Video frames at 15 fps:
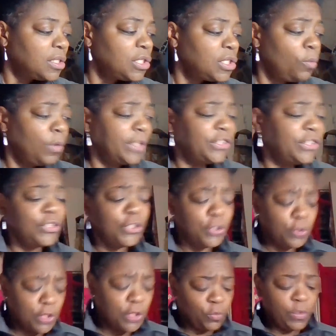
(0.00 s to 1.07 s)
So what you
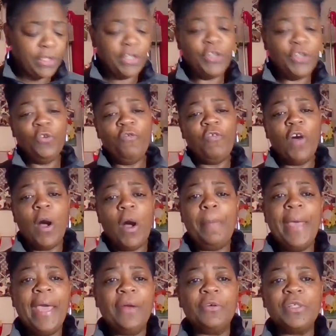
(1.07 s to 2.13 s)
do is when the new fall
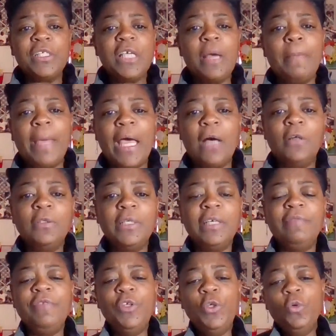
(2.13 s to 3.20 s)
patterns come out,
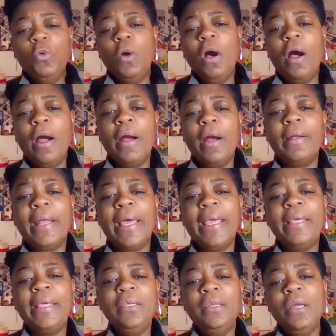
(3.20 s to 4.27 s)
if you are
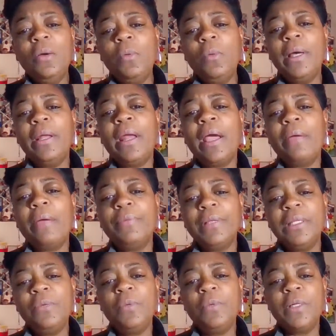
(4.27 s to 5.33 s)
like, you know what, I
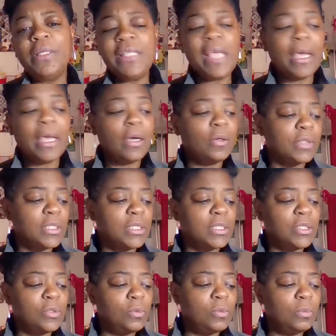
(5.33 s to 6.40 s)
really want to tackle a
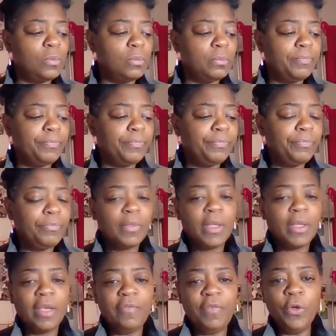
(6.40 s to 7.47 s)
suit.
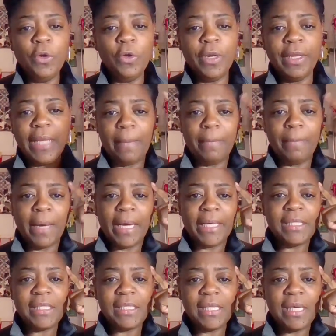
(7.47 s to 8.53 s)
If you're in that
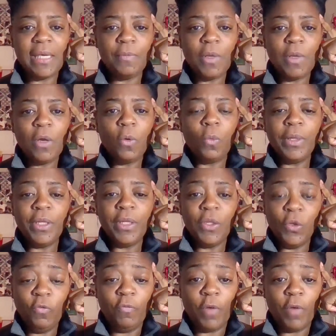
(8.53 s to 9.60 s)
mindset, when the
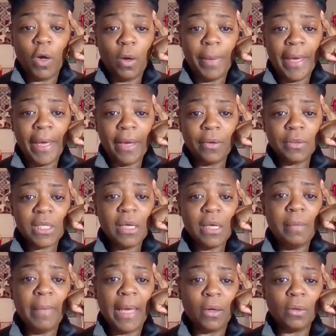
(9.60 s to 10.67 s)
new fall patterns
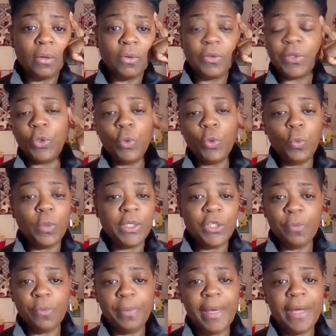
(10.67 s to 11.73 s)
come out or the new
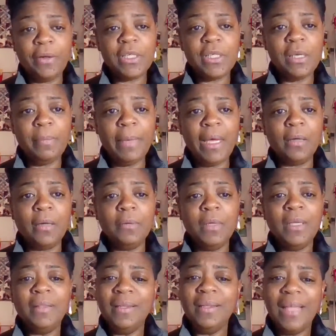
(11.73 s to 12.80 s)
winter patterns come out,
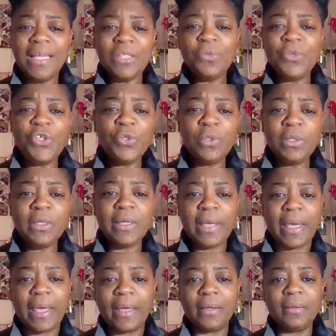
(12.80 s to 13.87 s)
then that's what you look
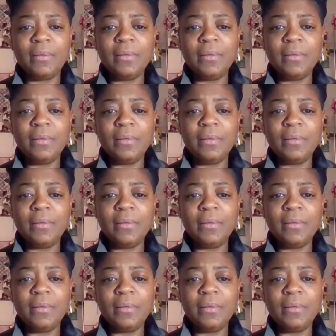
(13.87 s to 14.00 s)
at.